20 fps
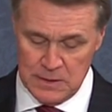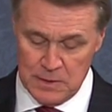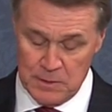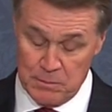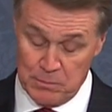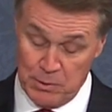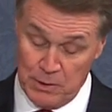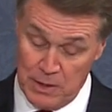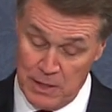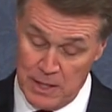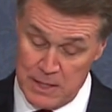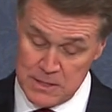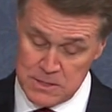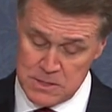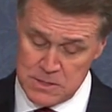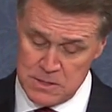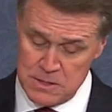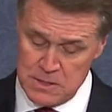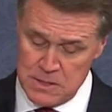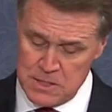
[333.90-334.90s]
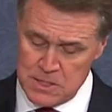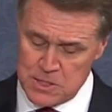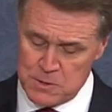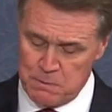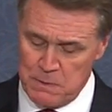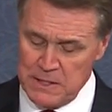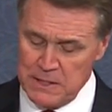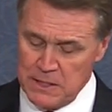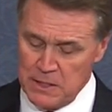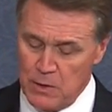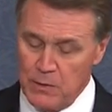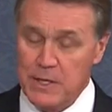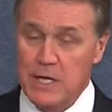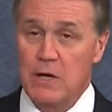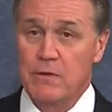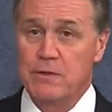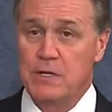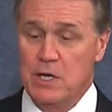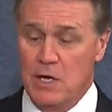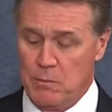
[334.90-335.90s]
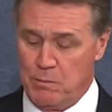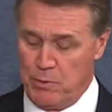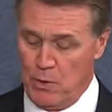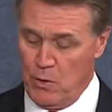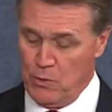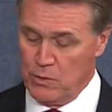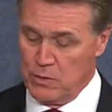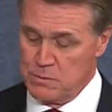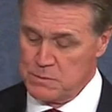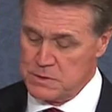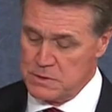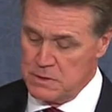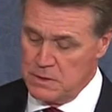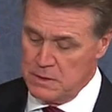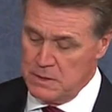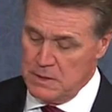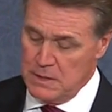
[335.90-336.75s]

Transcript: Plus, spending on healthcare programs